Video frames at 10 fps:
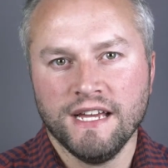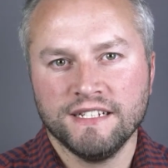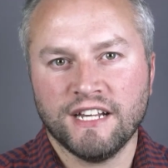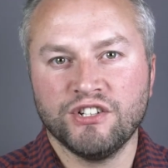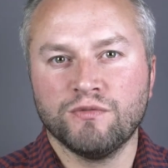
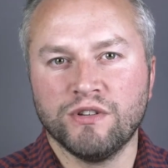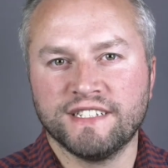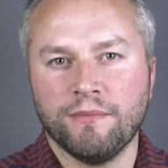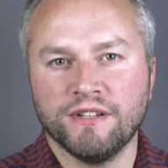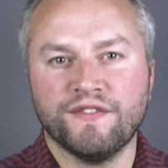such as what
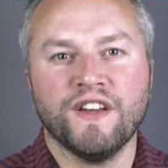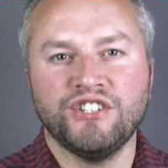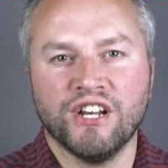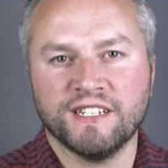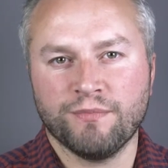someone's
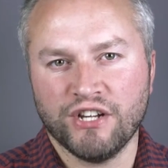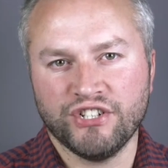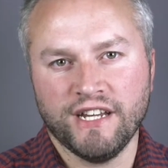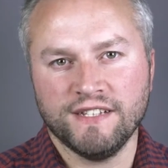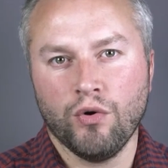facial expression is